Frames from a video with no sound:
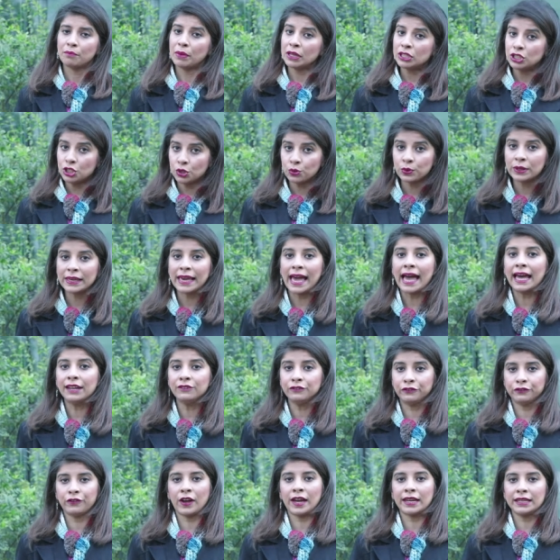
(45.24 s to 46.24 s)
But you
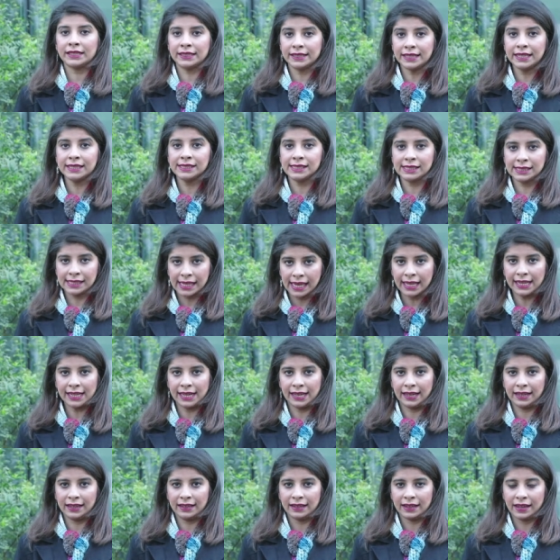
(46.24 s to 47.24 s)
can fight this
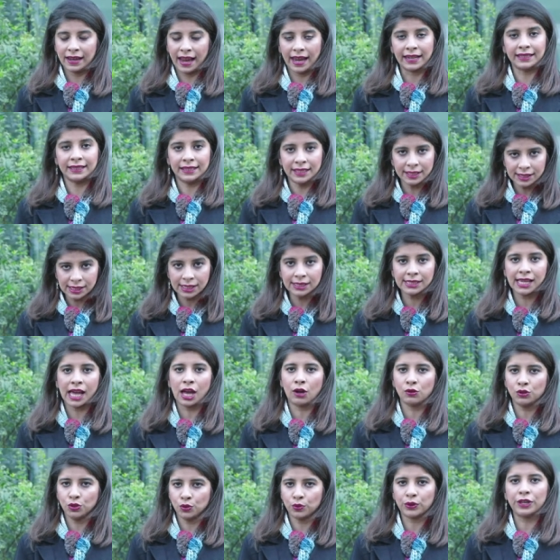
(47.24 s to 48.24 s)
killer and this is
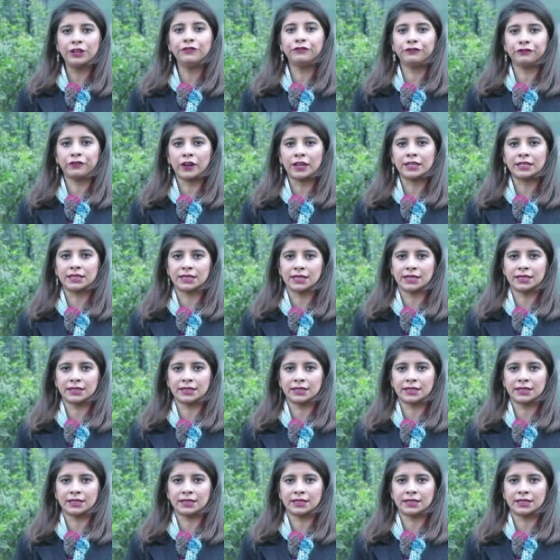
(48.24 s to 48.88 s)
how you can fight